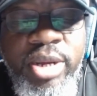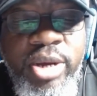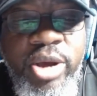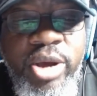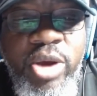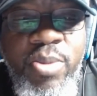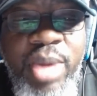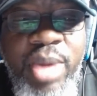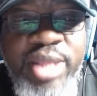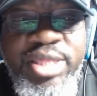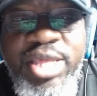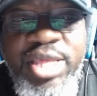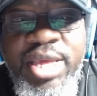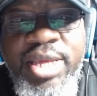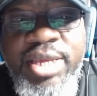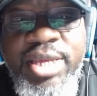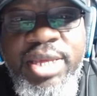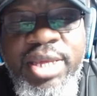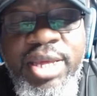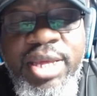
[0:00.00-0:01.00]
I
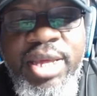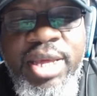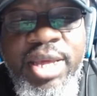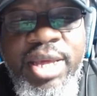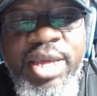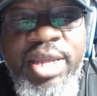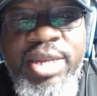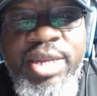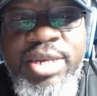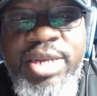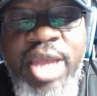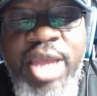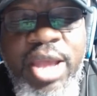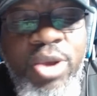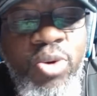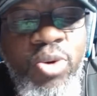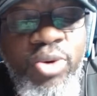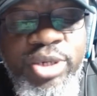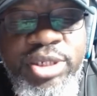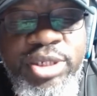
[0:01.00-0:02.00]
think that
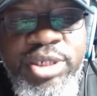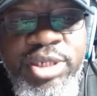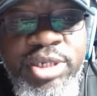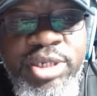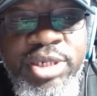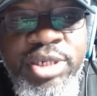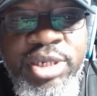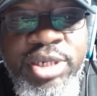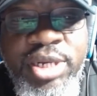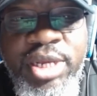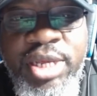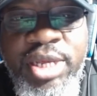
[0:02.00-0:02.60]
question